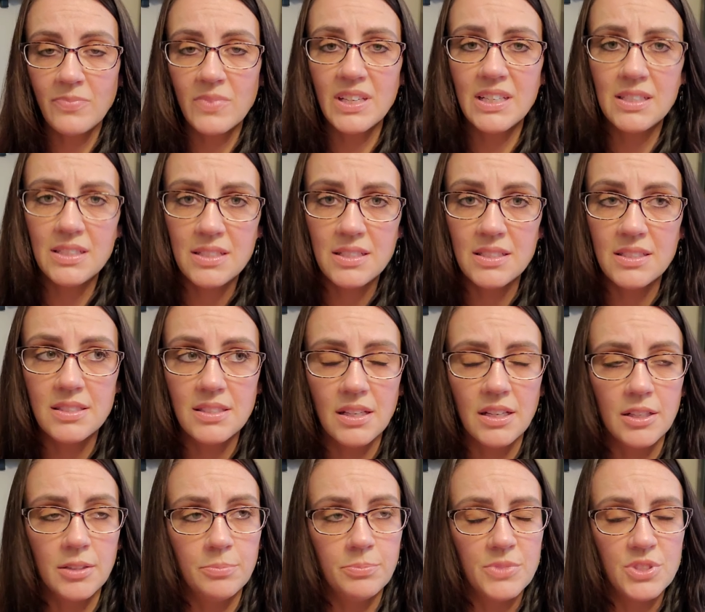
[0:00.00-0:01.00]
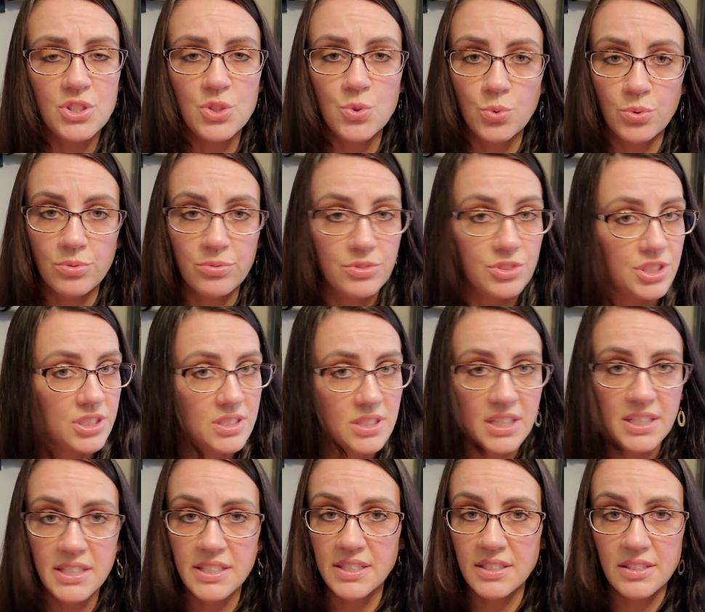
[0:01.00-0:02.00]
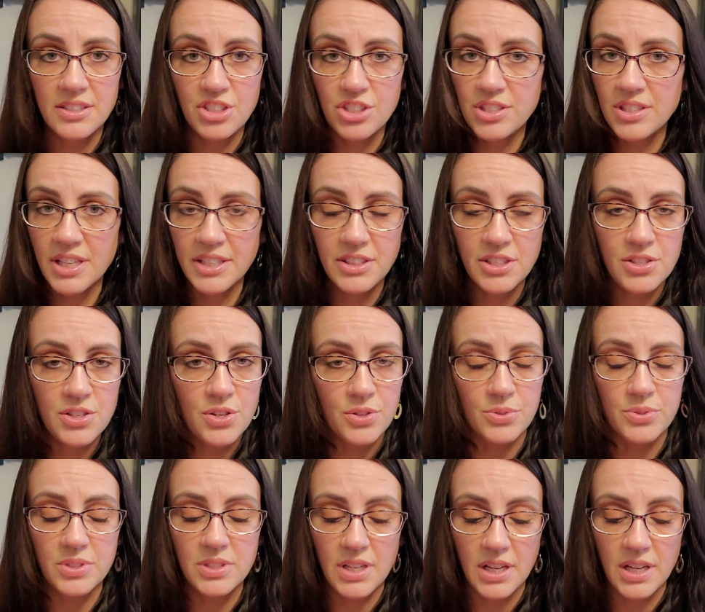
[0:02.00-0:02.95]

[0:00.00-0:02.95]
It is just like the nose.